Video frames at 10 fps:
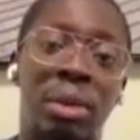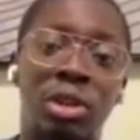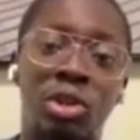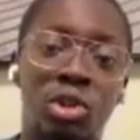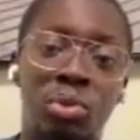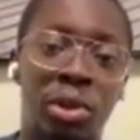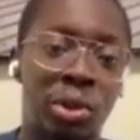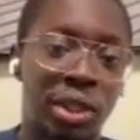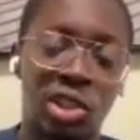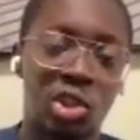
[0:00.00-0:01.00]
my usual
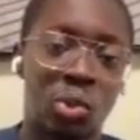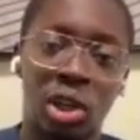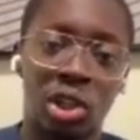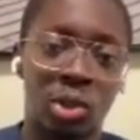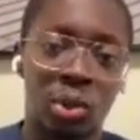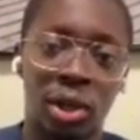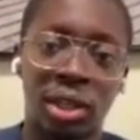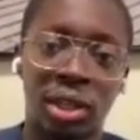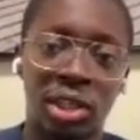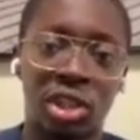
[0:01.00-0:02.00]
body weight, and just walk to
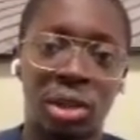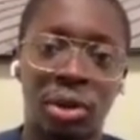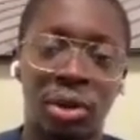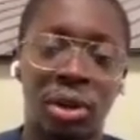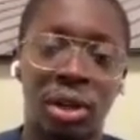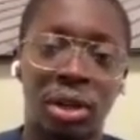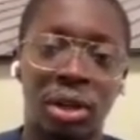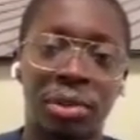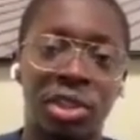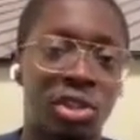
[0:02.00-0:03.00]
a gym or a
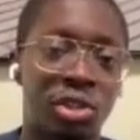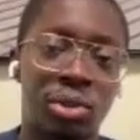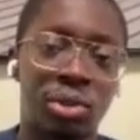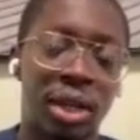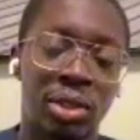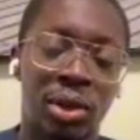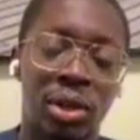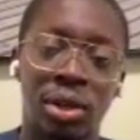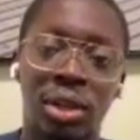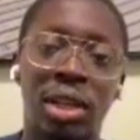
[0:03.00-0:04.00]
competition, do that as
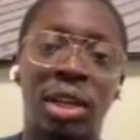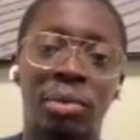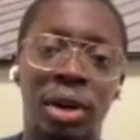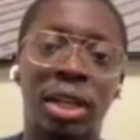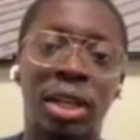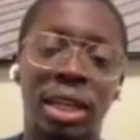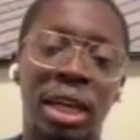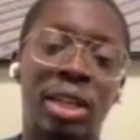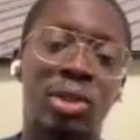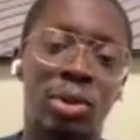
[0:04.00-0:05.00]
well. But I think
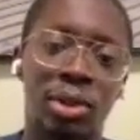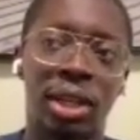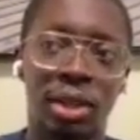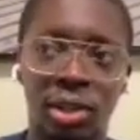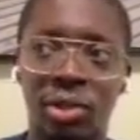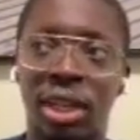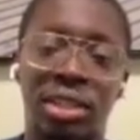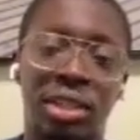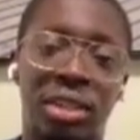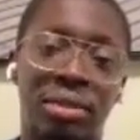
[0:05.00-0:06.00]
I can total 800
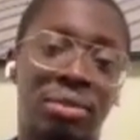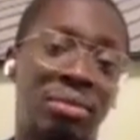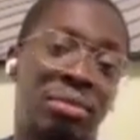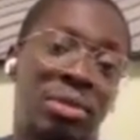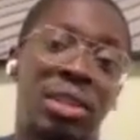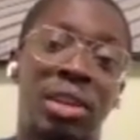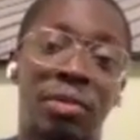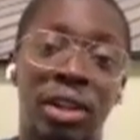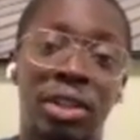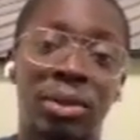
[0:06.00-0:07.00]
next year.
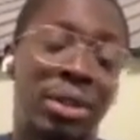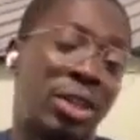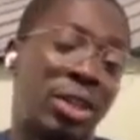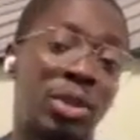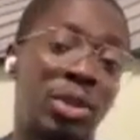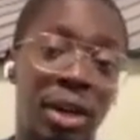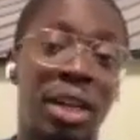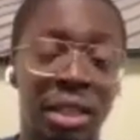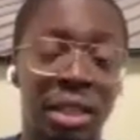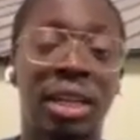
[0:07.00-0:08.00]
If I don't, I don't. But
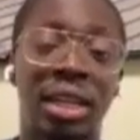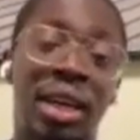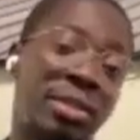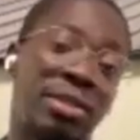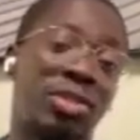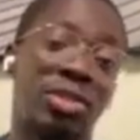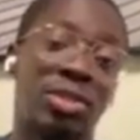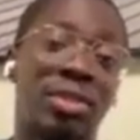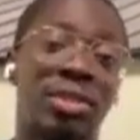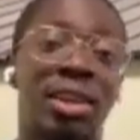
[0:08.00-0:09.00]
I think I can.
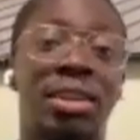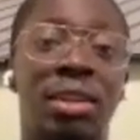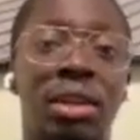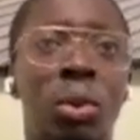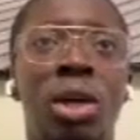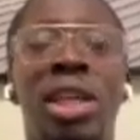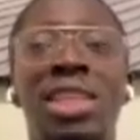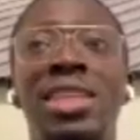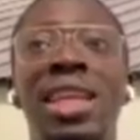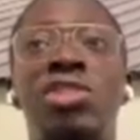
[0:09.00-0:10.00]
Wait,
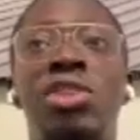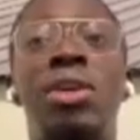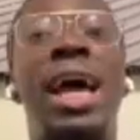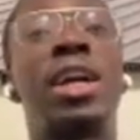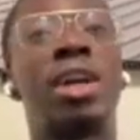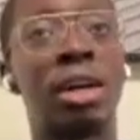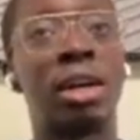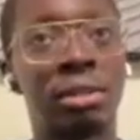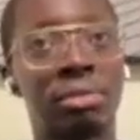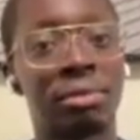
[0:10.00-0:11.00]
that's in next year. Hang
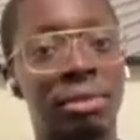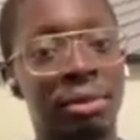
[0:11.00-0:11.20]
on.